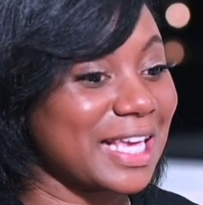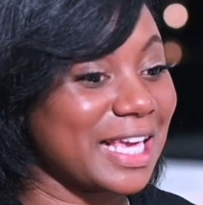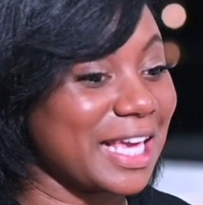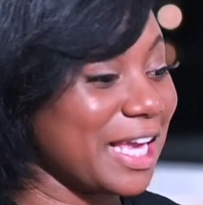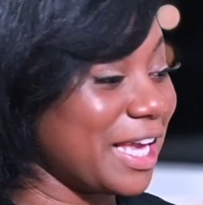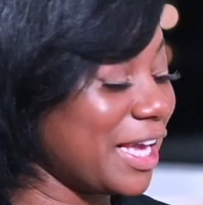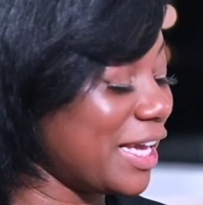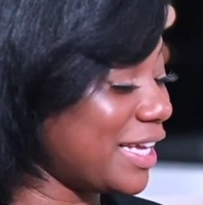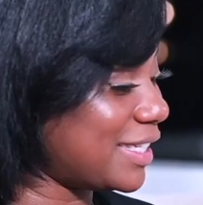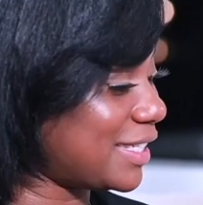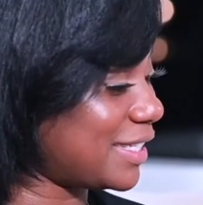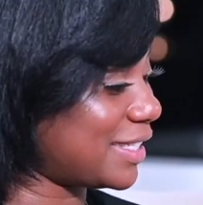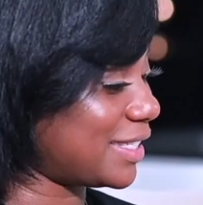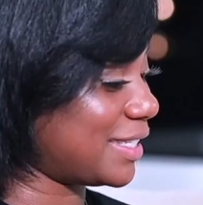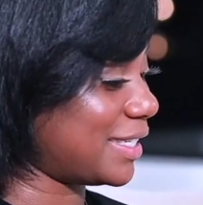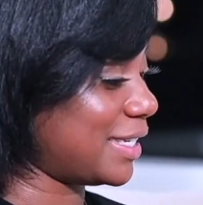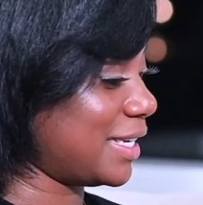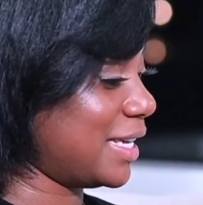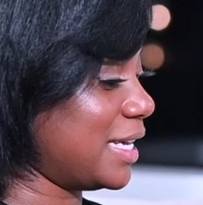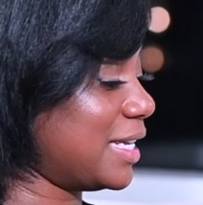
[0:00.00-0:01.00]

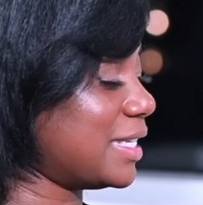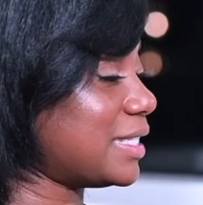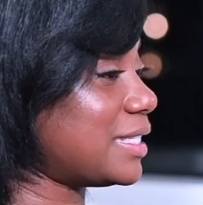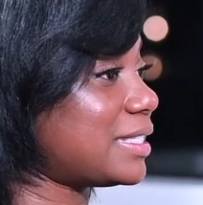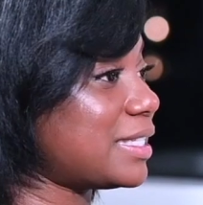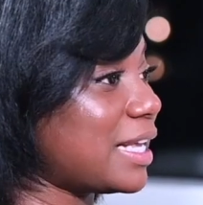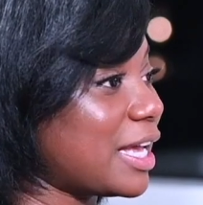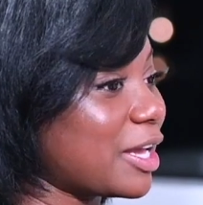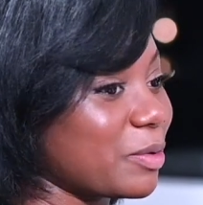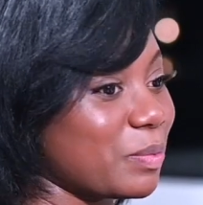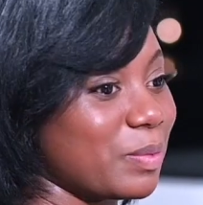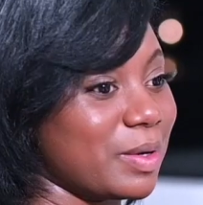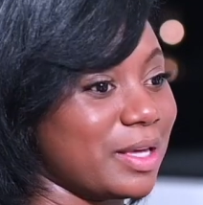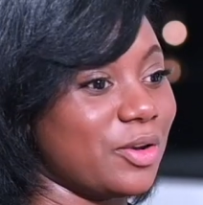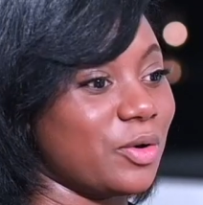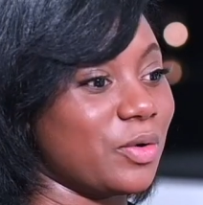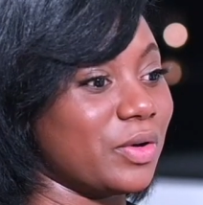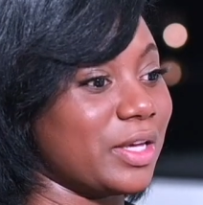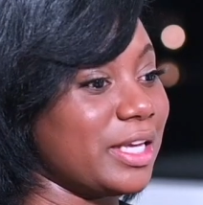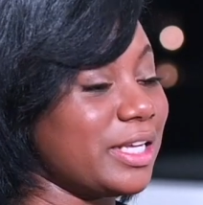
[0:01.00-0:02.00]
Each
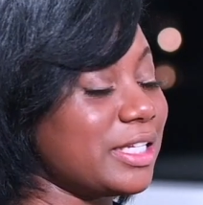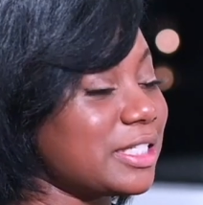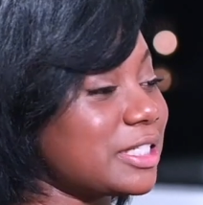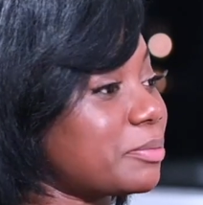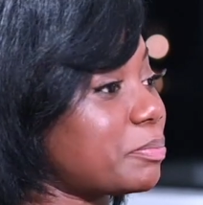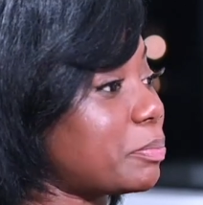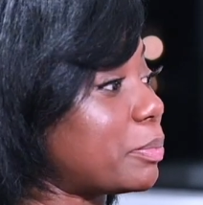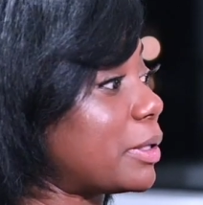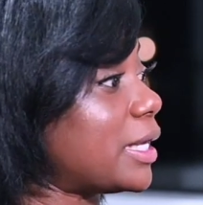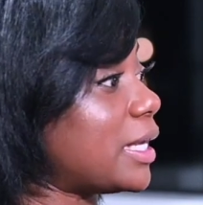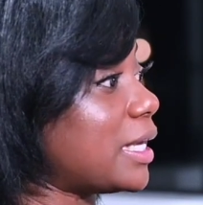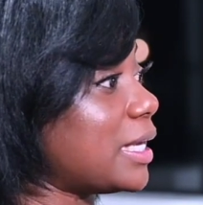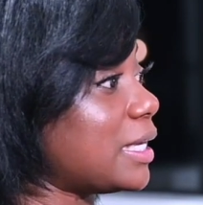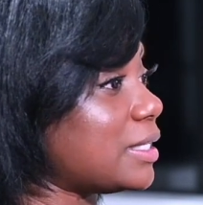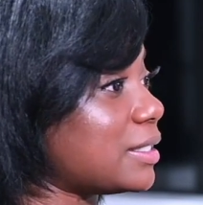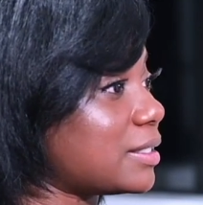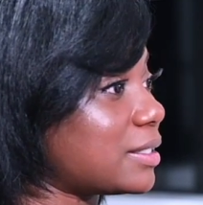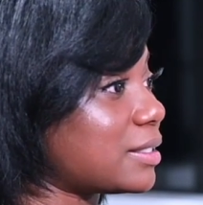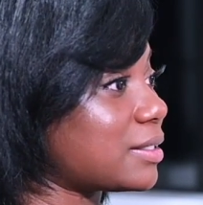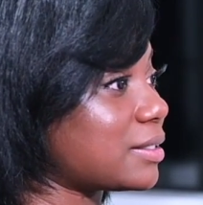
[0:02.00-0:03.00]
segment or each
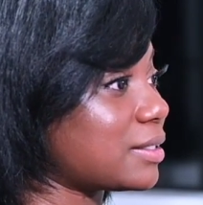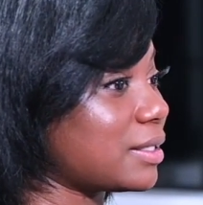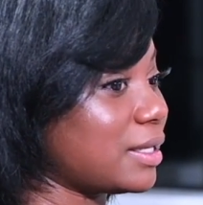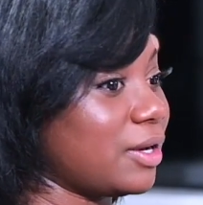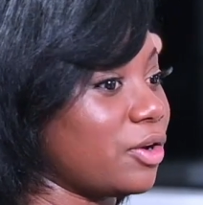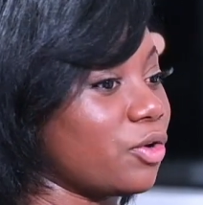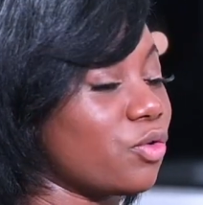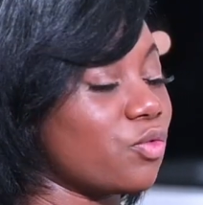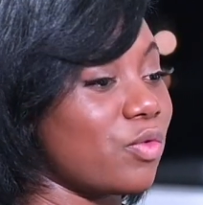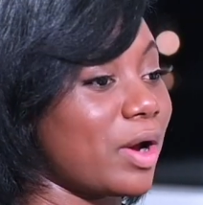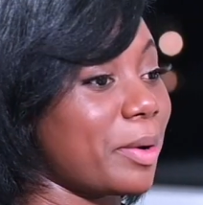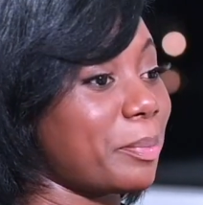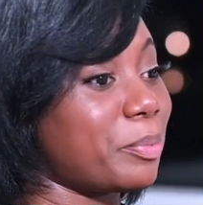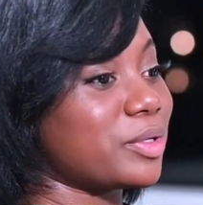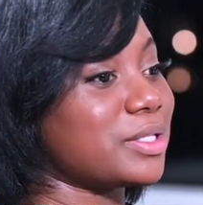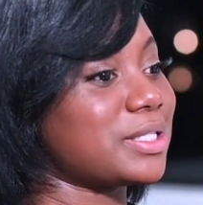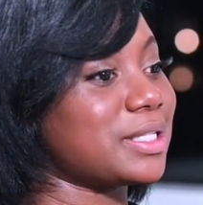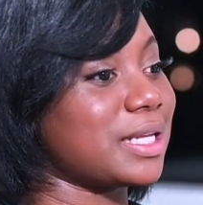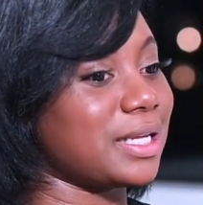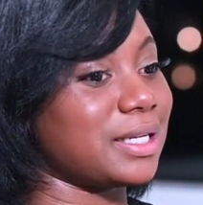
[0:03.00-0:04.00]
piece
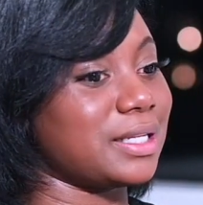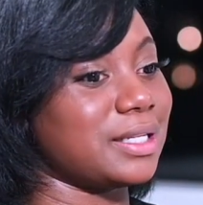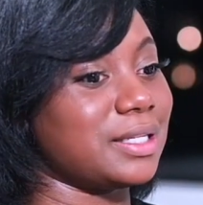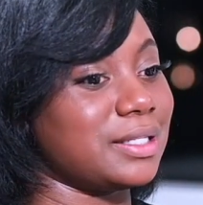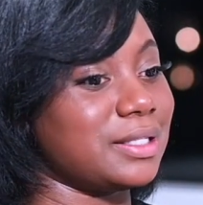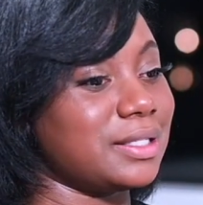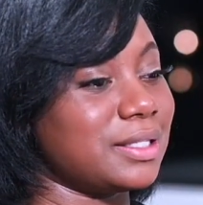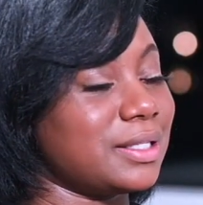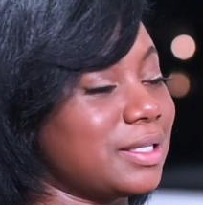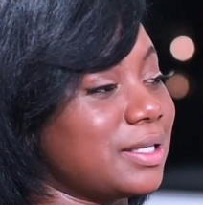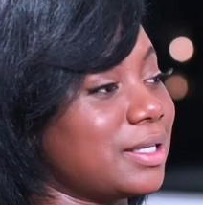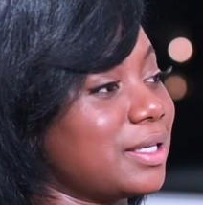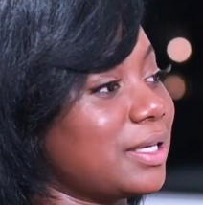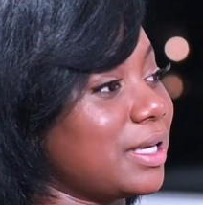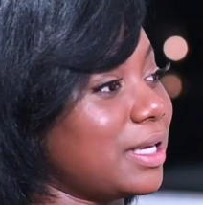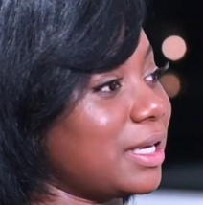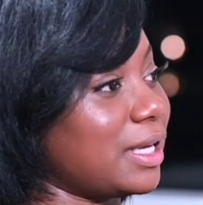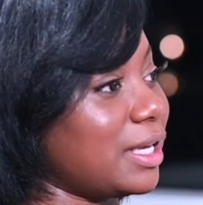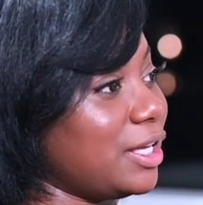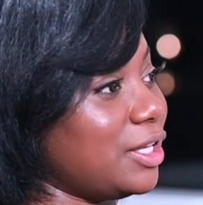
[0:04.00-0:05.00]
represented
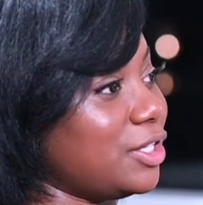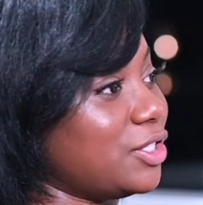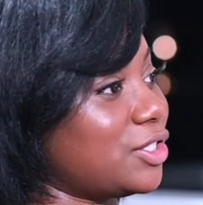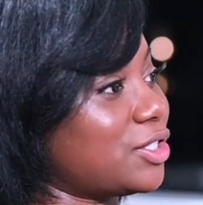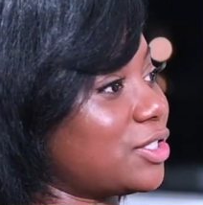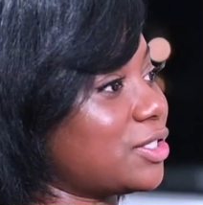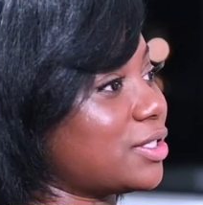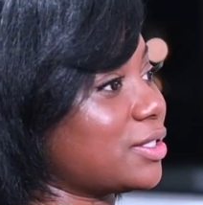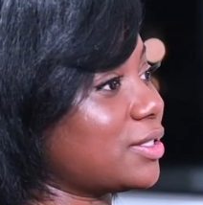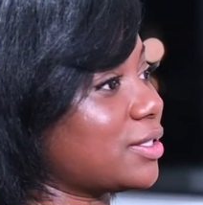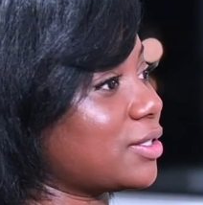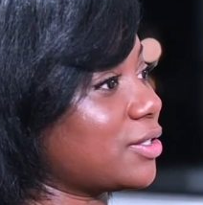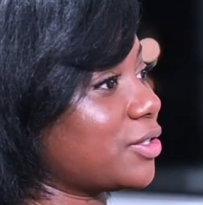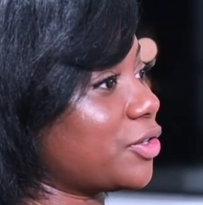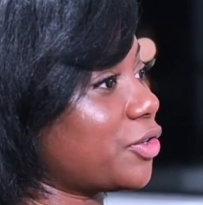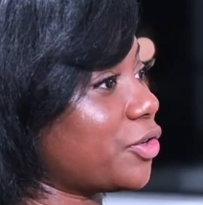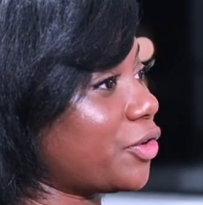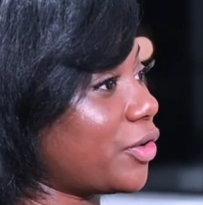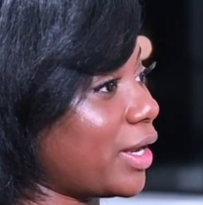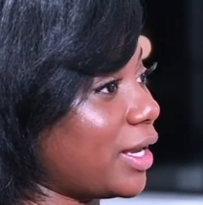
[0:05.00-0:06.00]
each
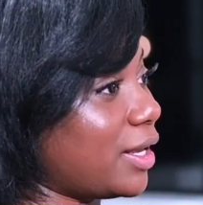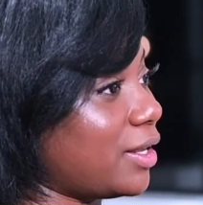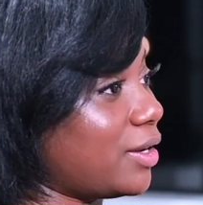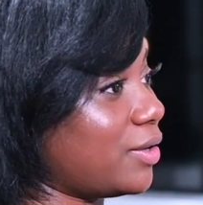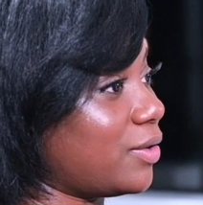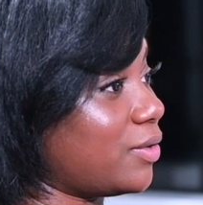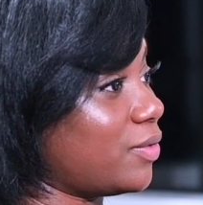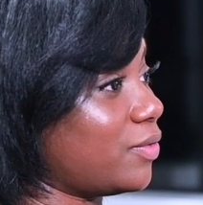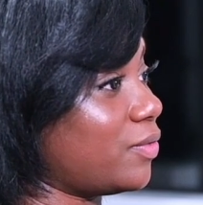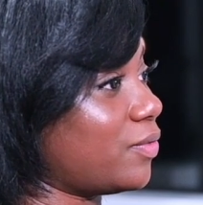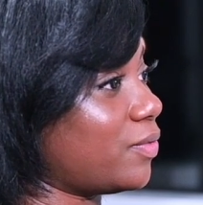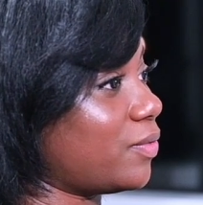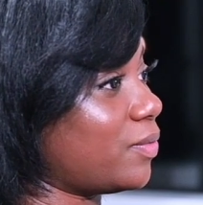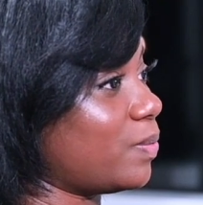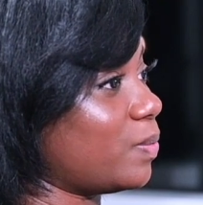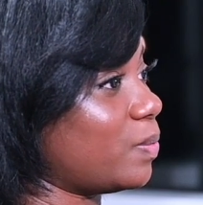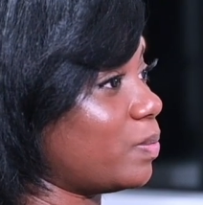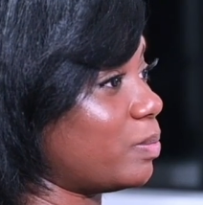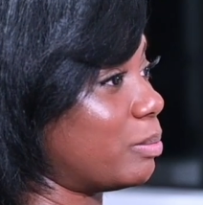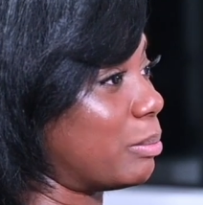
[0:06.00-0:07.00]
creative
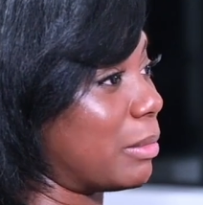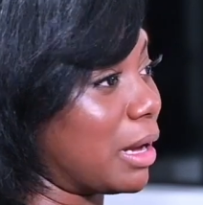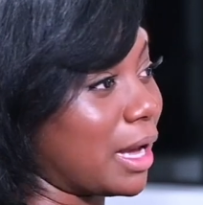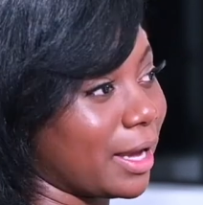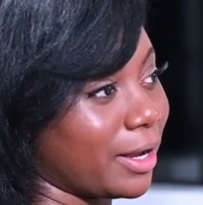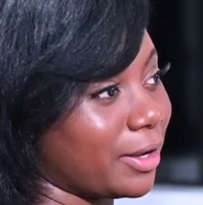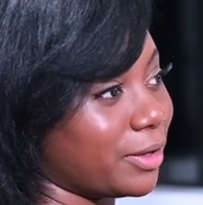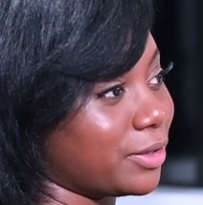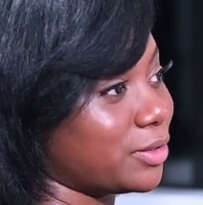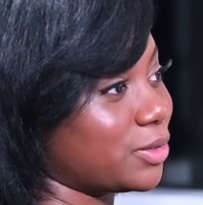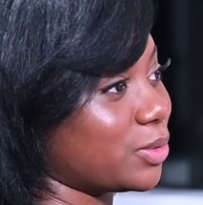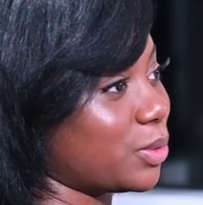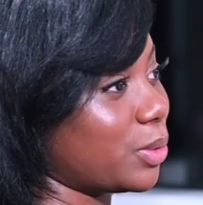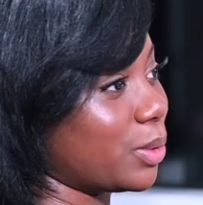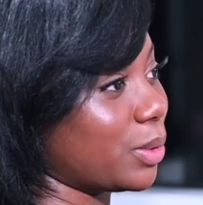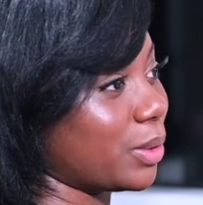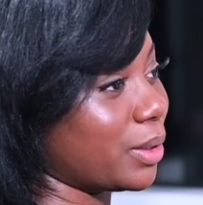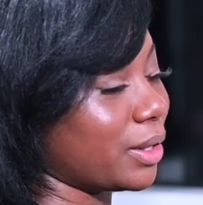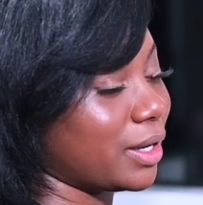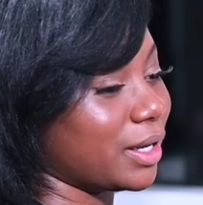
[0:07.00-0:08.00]
mind
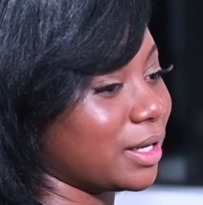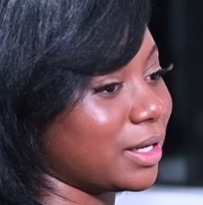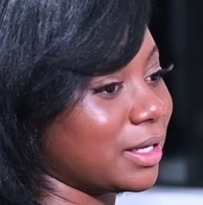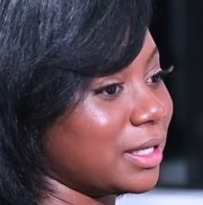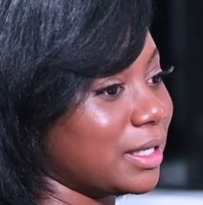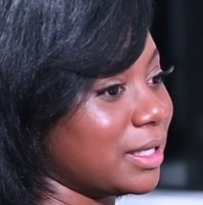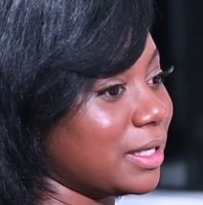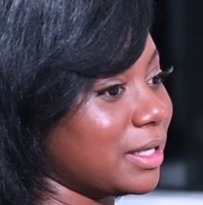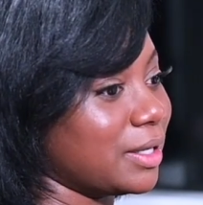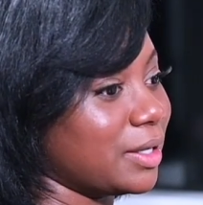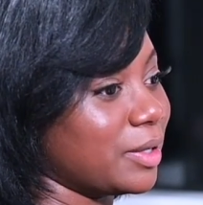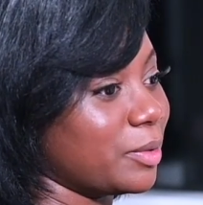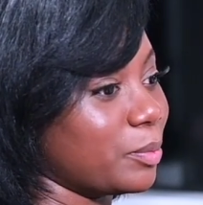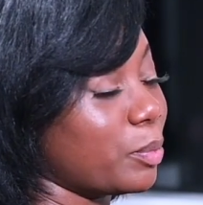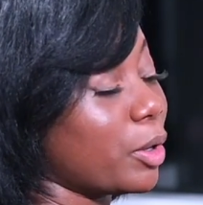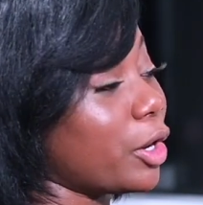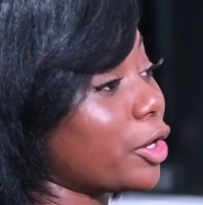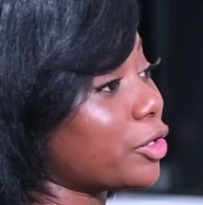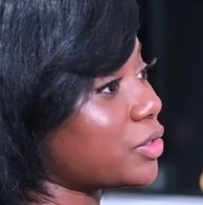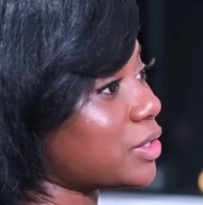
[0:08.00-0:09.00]
or
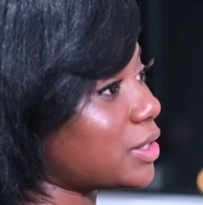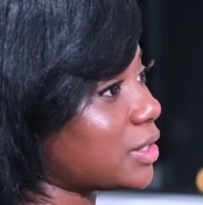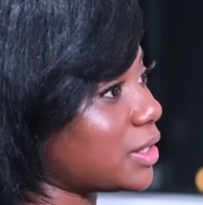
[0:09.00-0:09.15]
person.